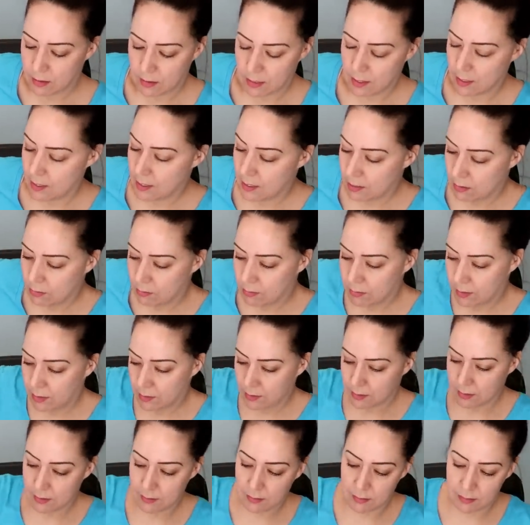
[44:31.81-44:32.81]
Yeah, I don't
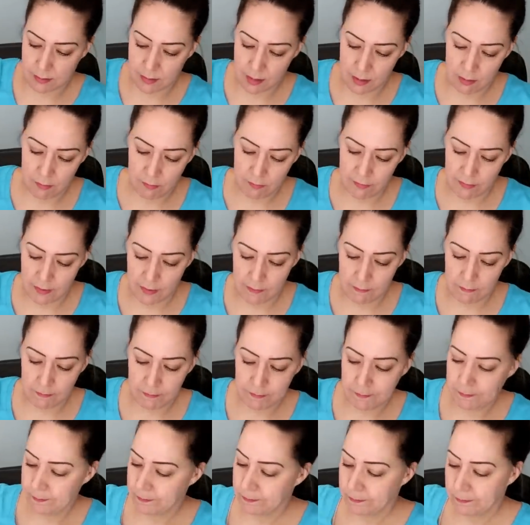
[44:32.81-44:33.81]
think this is gonna fit.
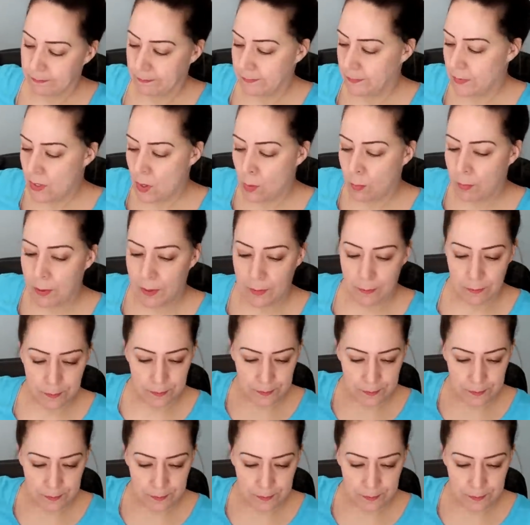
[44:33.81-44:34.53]
Nope.